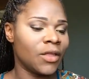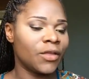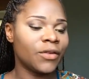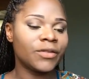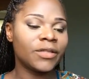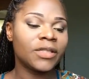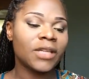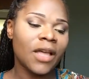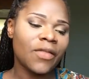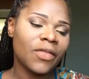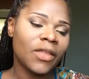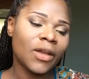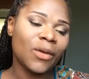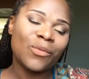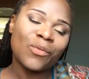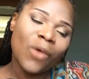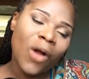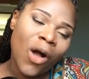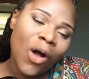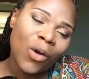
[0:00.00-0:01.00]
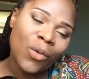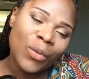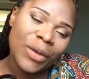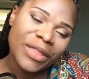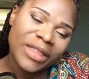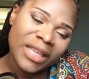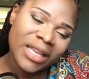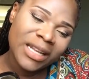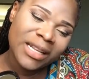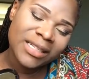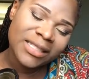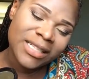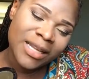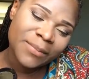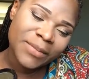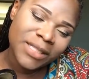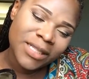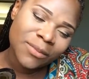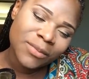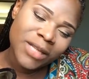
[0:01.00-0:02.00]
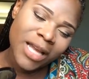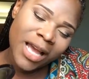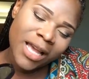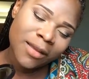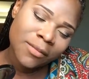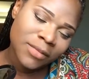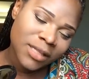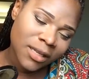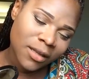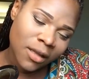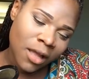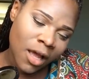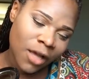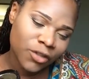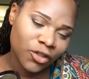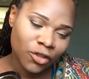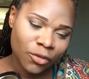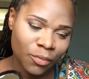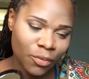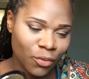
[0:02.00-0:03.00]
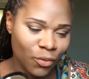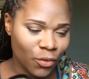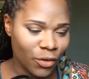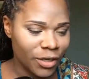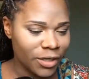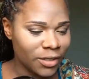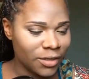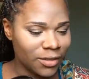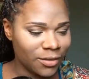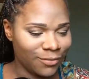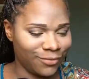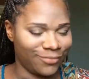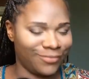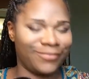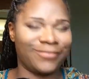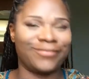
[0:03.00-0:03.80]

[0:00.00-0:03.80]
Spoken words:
There's nothing wrong with it except sometimes it clogs your pores.